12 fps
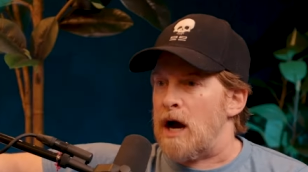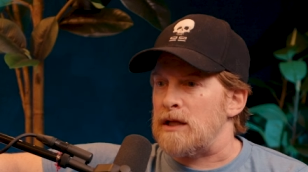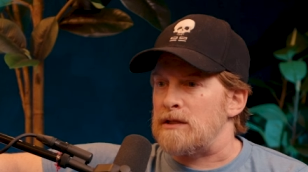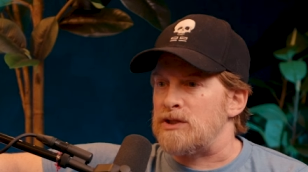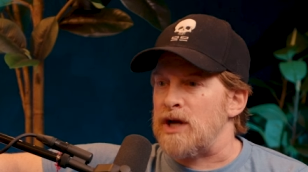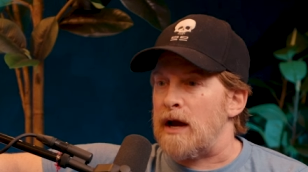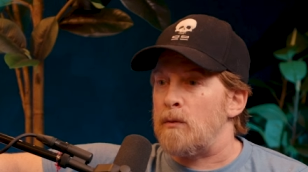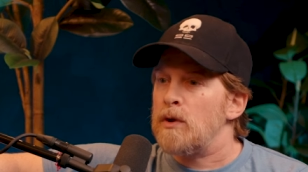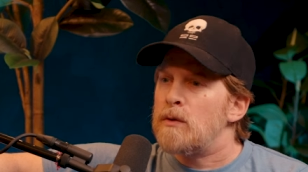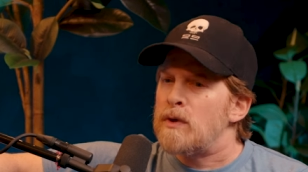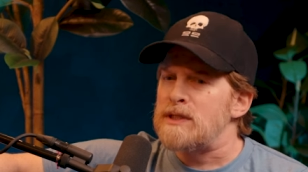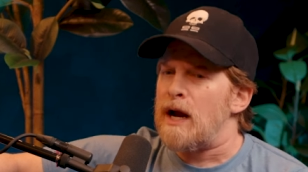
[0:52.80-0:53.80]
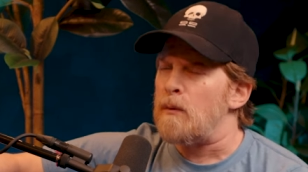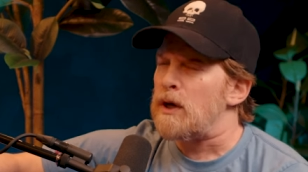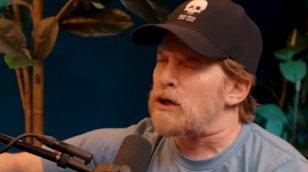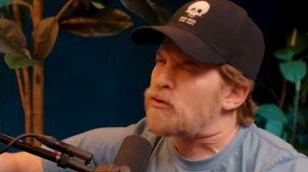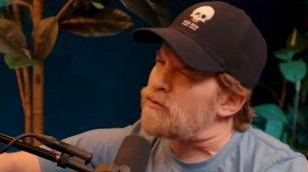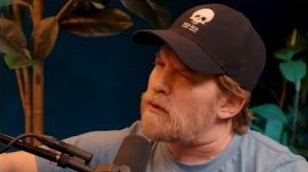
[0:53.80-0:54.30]
knowledge. Yeah. Well, it wasn't I
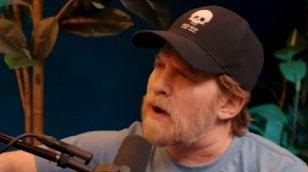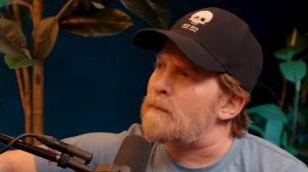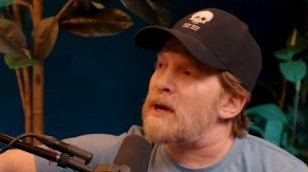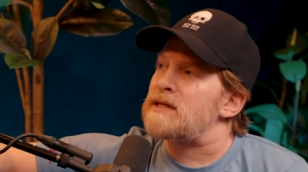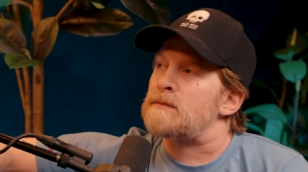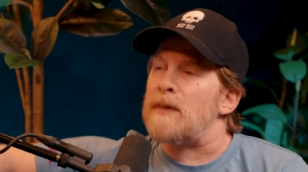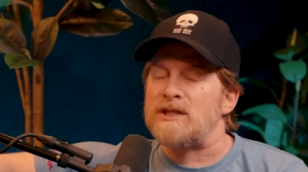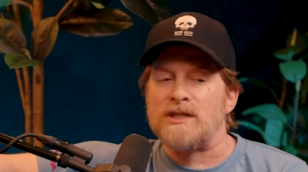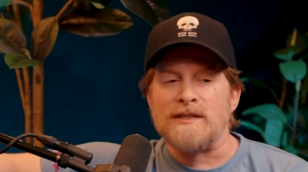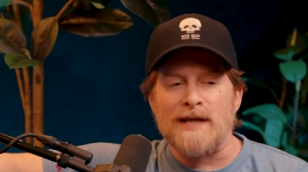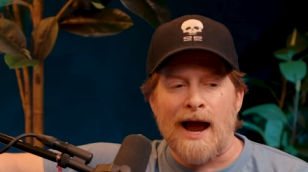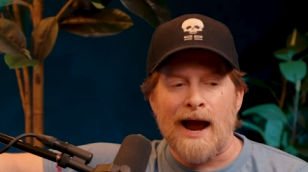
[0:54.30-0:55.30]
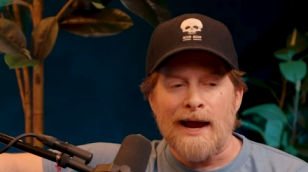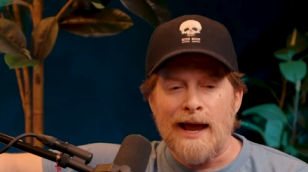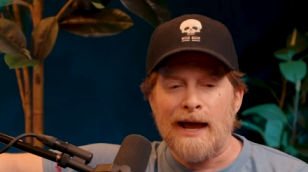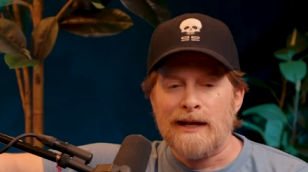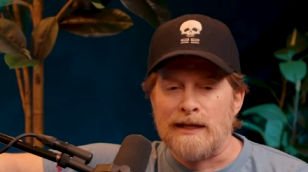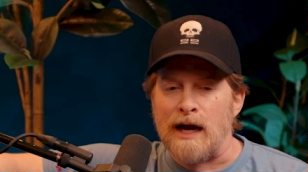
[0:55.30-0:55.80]
want to grow up as much as I
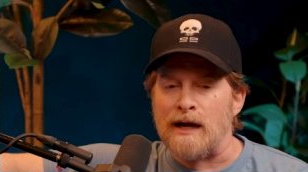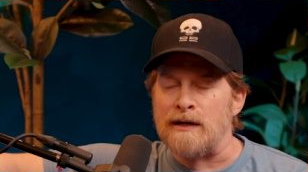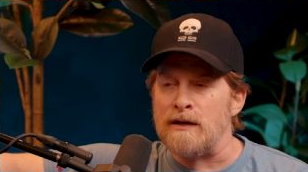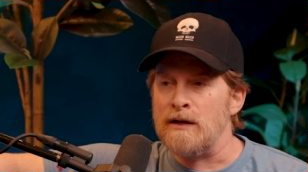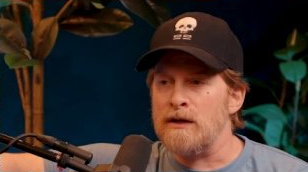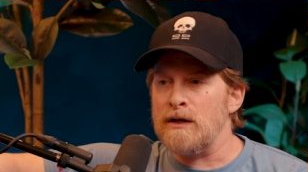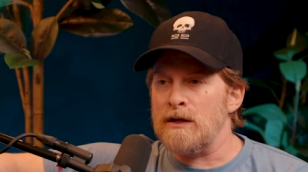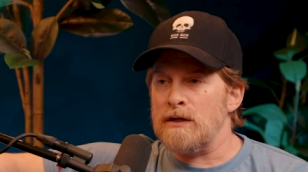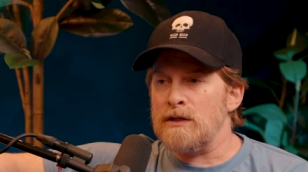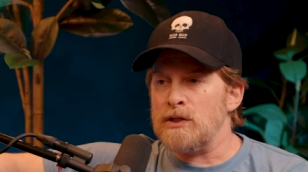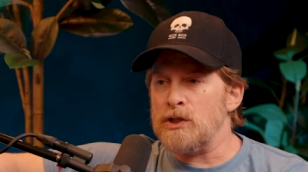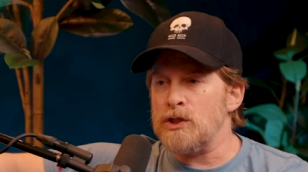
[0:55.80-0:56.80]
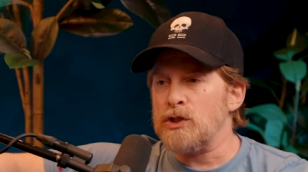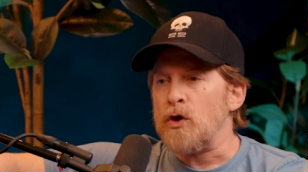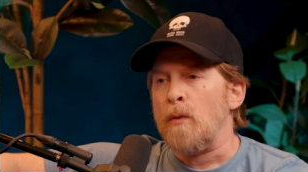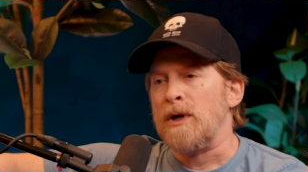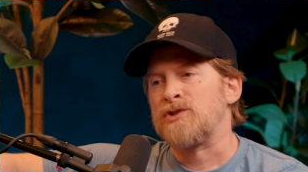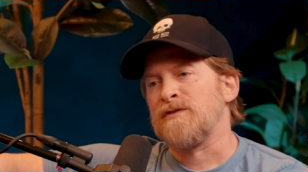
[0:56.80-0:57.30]
had done
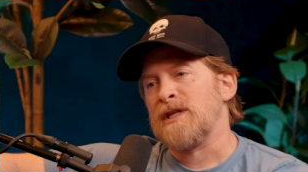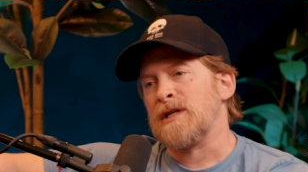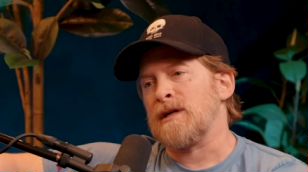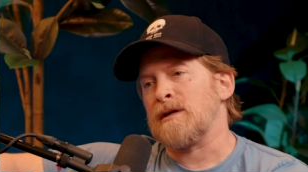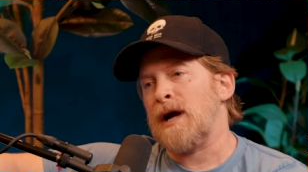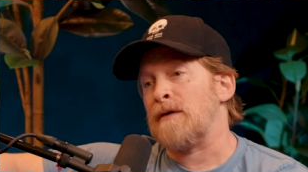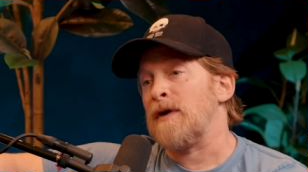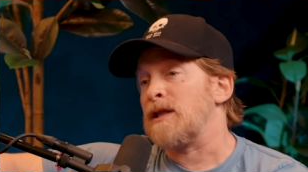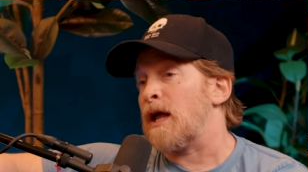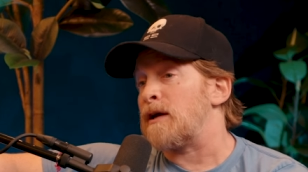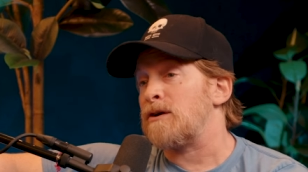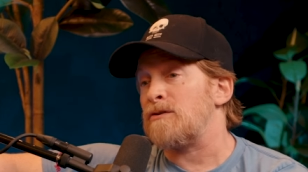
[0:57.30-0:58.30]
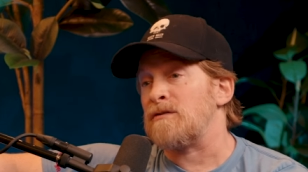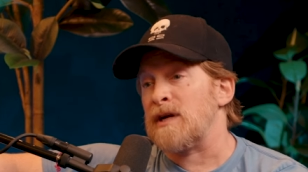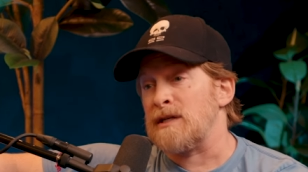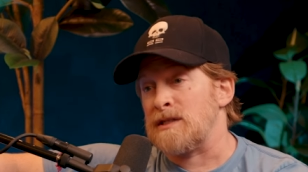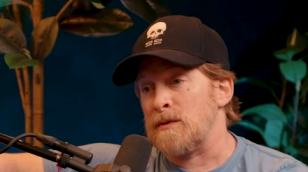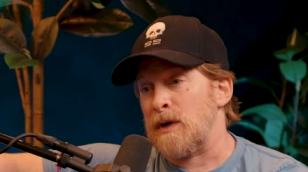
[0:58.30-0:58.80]
so much reading. I read like
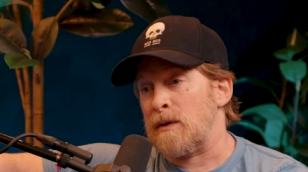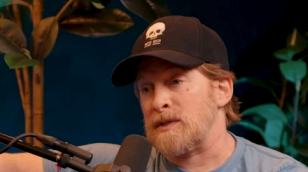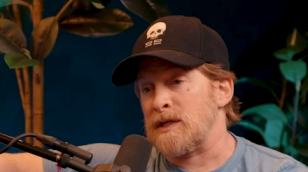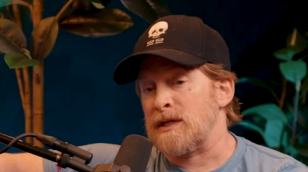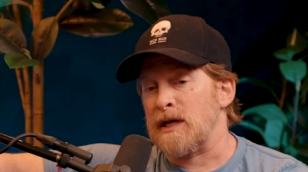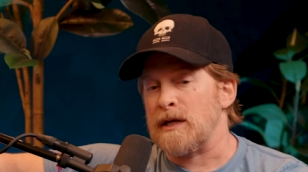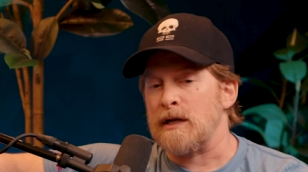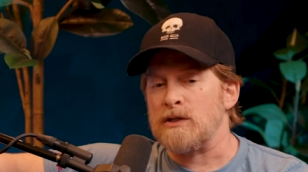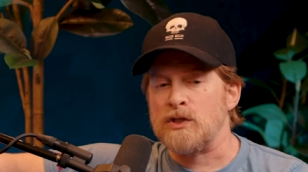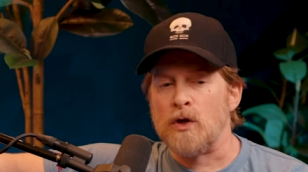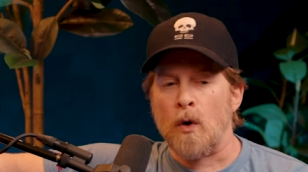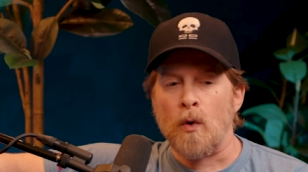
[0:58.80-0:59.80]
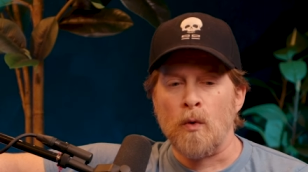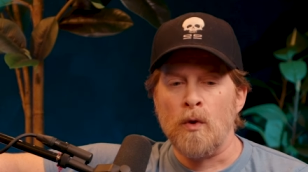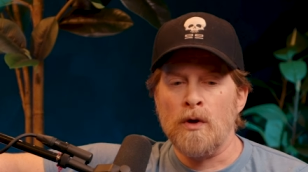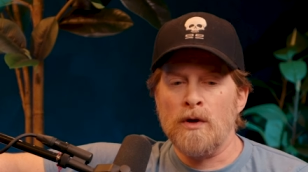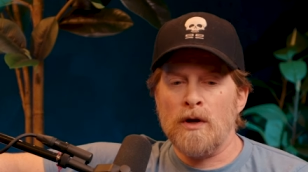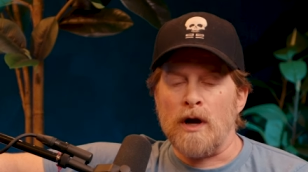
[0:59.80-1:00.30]
crazy when I was a kid. And so
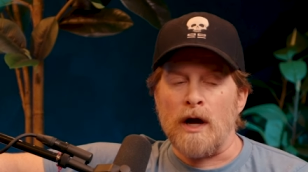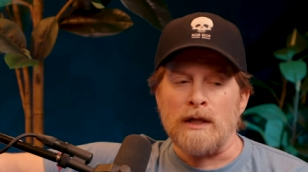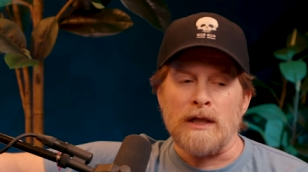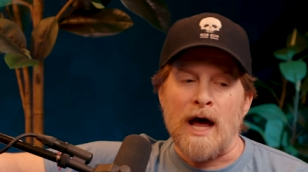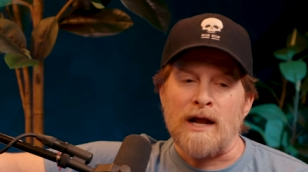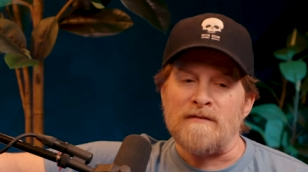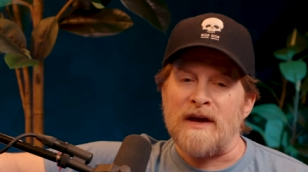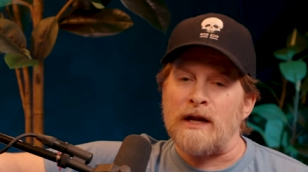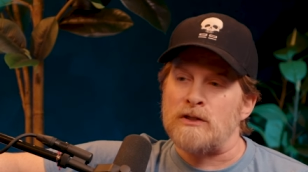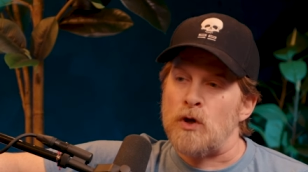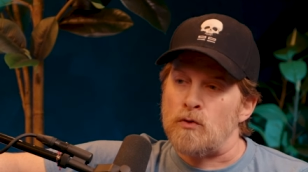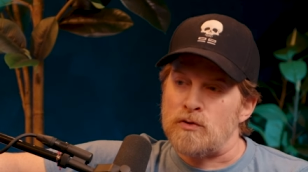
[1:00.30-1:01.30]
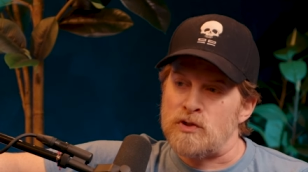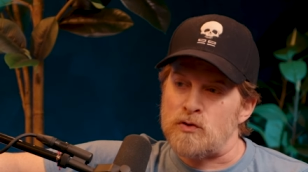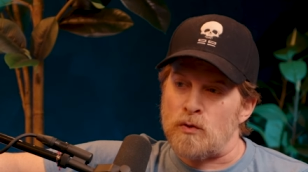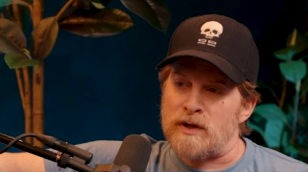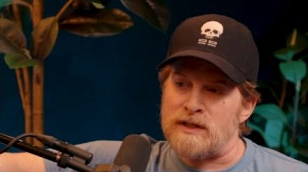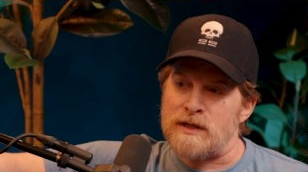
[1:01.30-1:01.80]
a lot of anecdotal
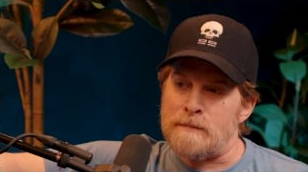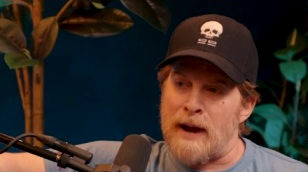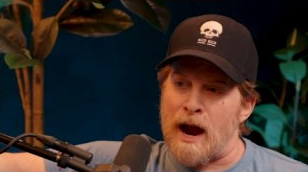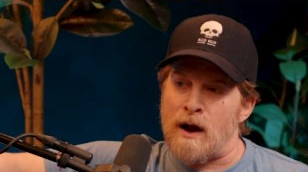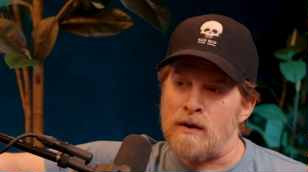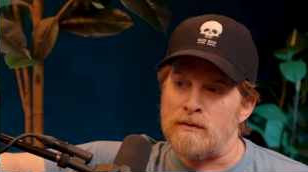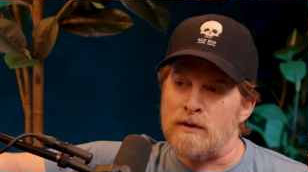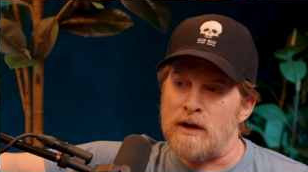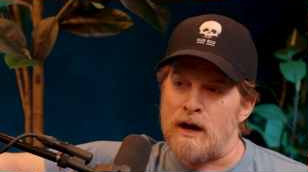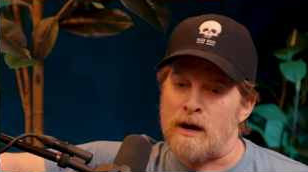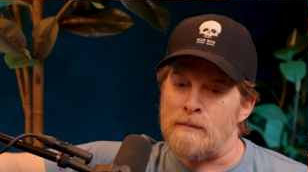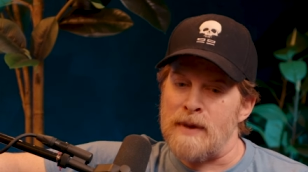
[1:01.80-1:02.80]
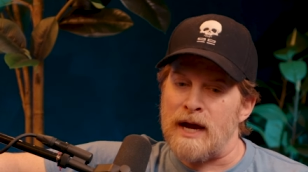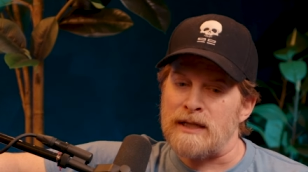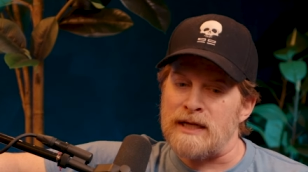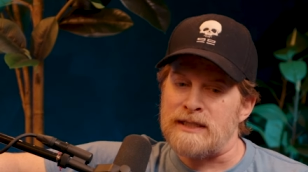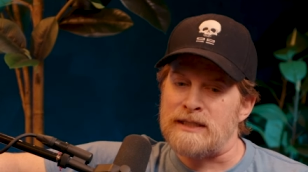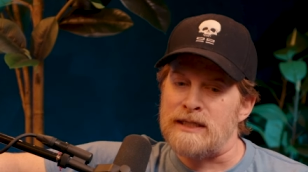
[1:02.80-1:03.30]
stories about um,
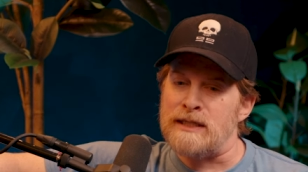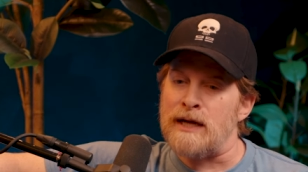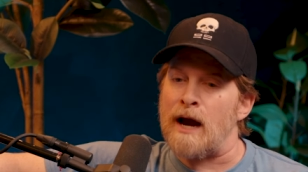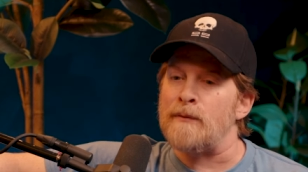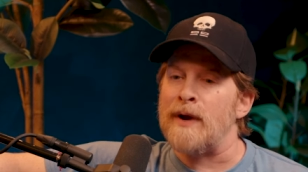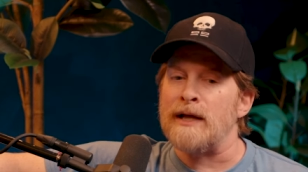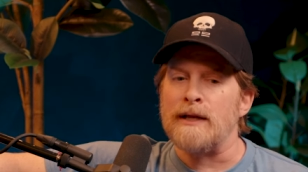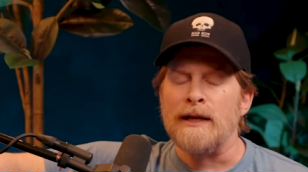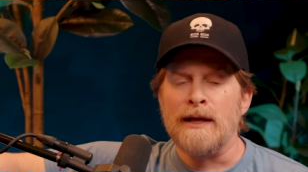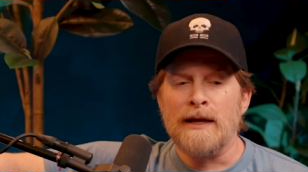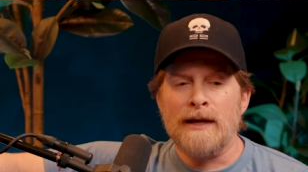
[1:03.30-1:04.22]
LSD. I read,